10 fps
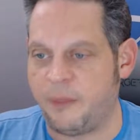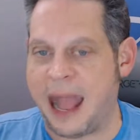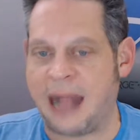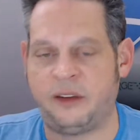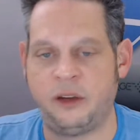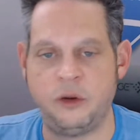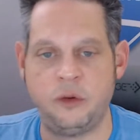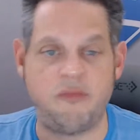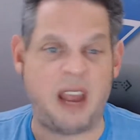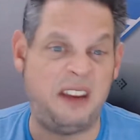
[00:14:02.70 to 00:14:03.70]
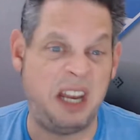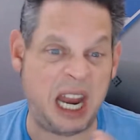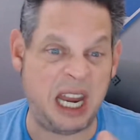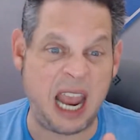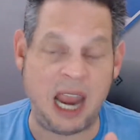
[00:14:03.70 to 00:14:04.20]
back to
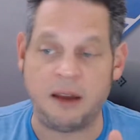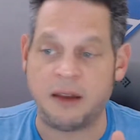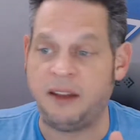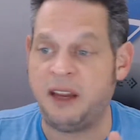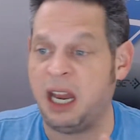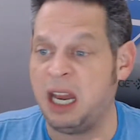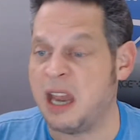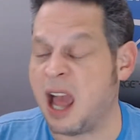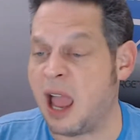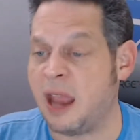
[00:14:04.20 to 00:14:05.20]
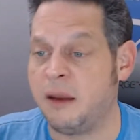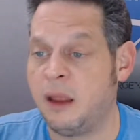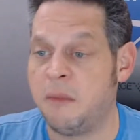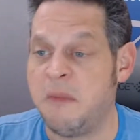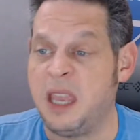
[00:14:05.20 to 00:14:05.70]
1988, 1989,
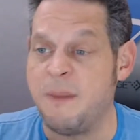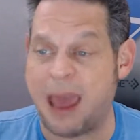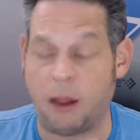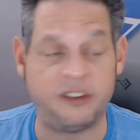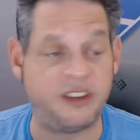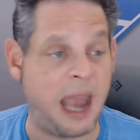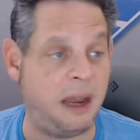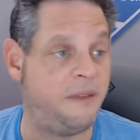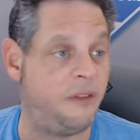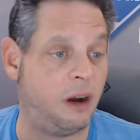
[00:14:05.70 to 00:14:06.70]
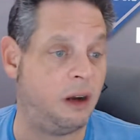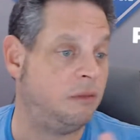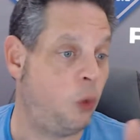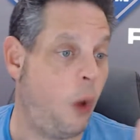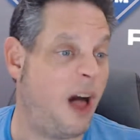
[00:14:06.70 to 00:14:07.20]
Mickey Mantle signing for
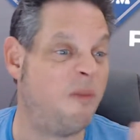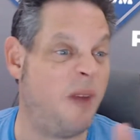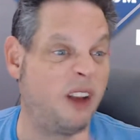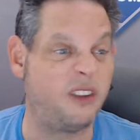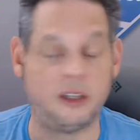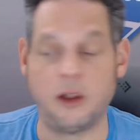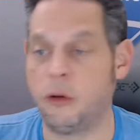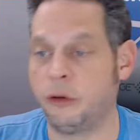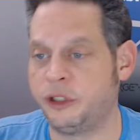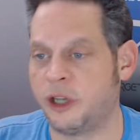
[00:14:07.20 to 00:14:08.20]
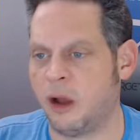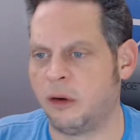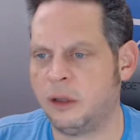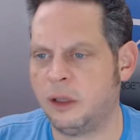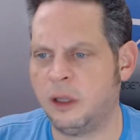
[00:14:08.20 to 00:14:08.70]
$12 at a local show.
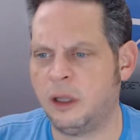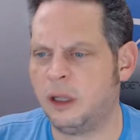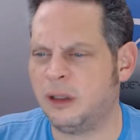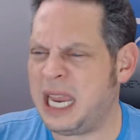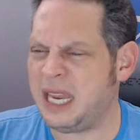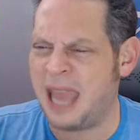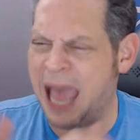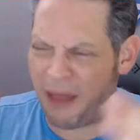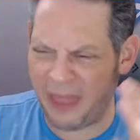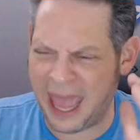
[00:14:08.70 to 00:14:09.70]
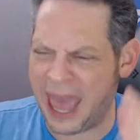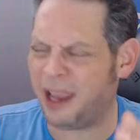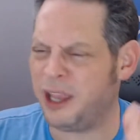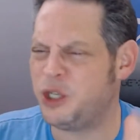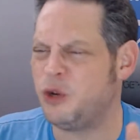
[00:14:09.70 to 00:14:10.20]
Leighton, how the heck
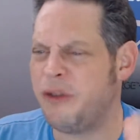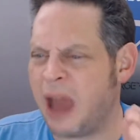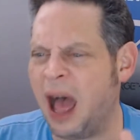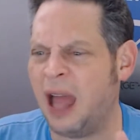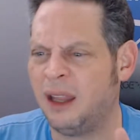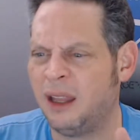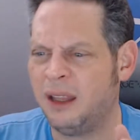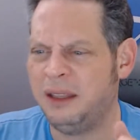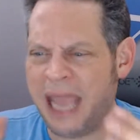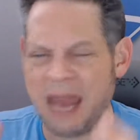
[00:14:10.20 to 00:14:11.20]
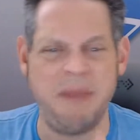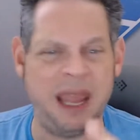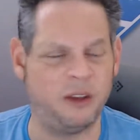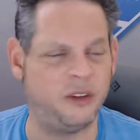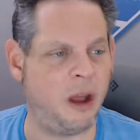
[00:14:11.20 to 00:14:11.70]
could you not get
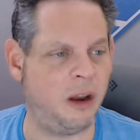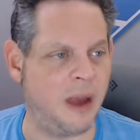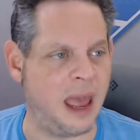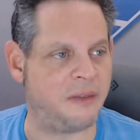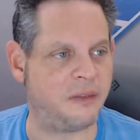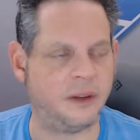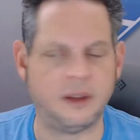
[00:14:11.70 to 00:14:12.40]
Mantle's autograph?